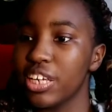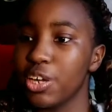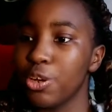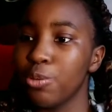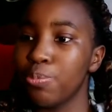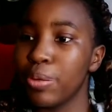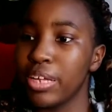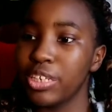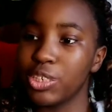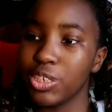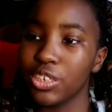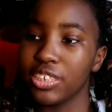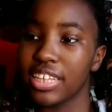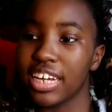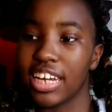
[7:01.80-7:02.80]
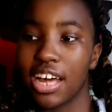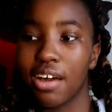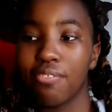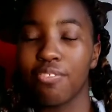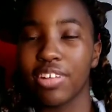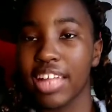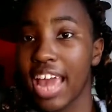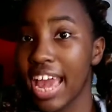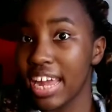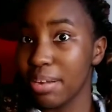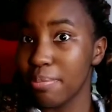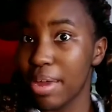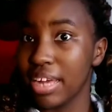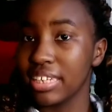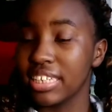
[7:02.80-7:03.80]
you pictures that come from the
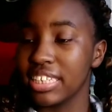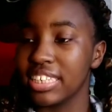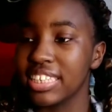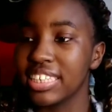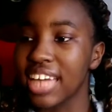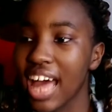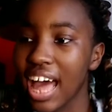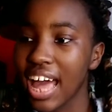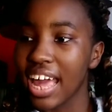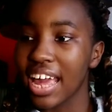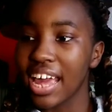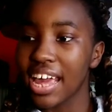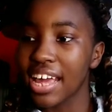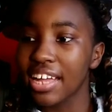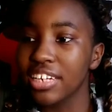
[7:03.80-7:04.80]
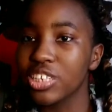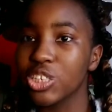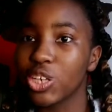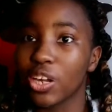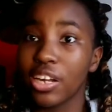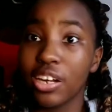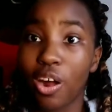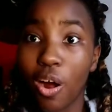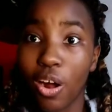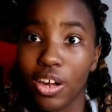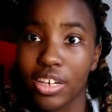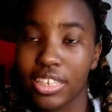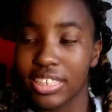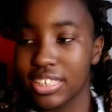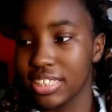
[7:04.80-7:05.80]
anime to tie in certain
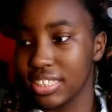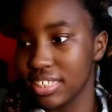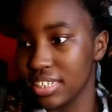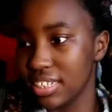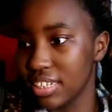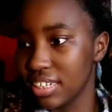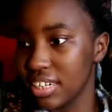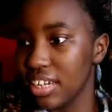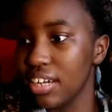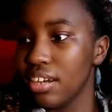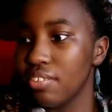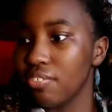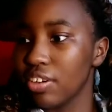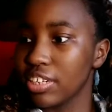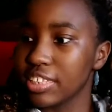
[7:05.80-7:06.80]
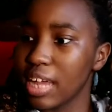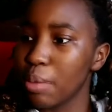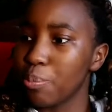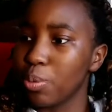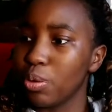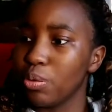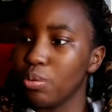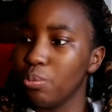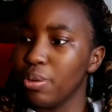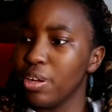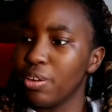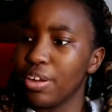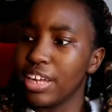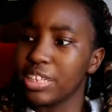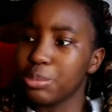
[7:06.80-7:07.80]
arcs. For example, we
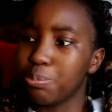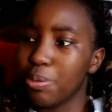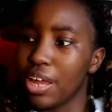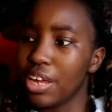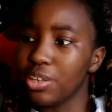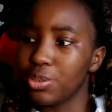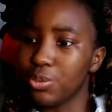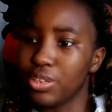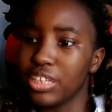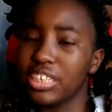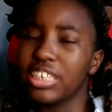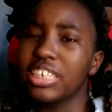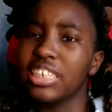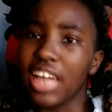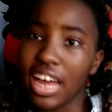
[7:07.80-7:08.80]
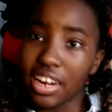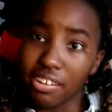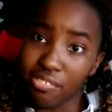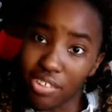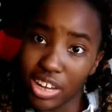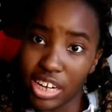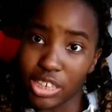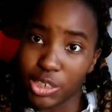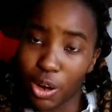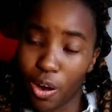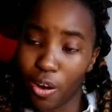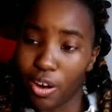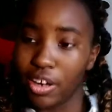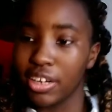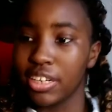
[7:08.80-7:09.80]
don't get to play through the Sun Village
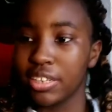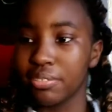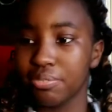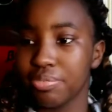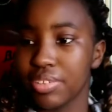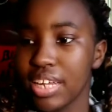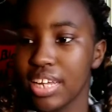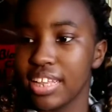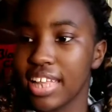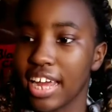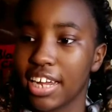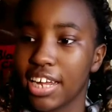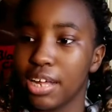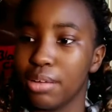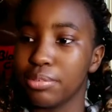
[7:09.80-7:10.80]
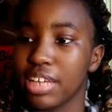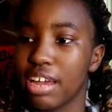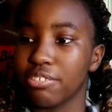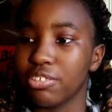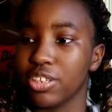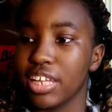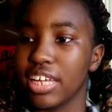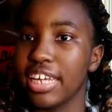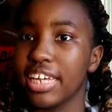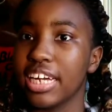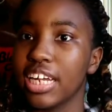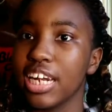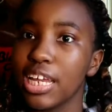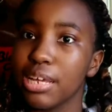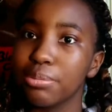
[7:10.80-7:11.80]
arc. That comes after the
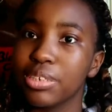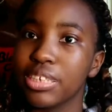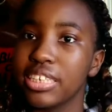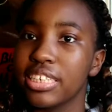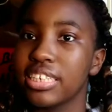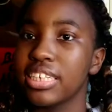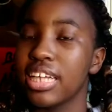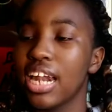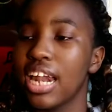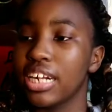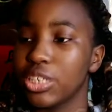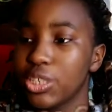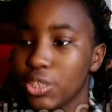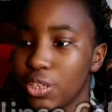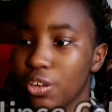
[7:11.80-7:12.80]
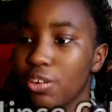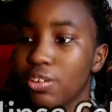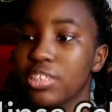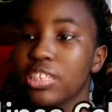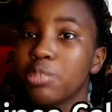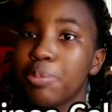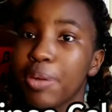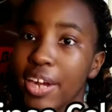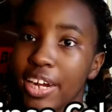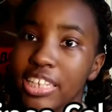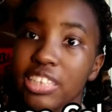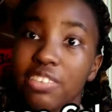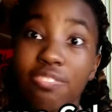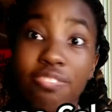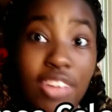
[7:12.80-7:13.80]
Eclipse Celestial
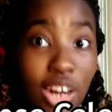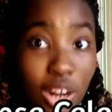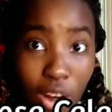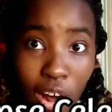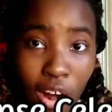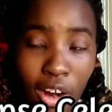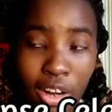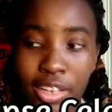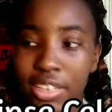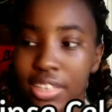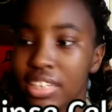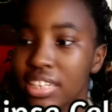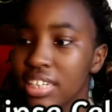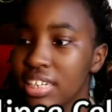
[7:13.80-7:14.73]
Spirits filler arc.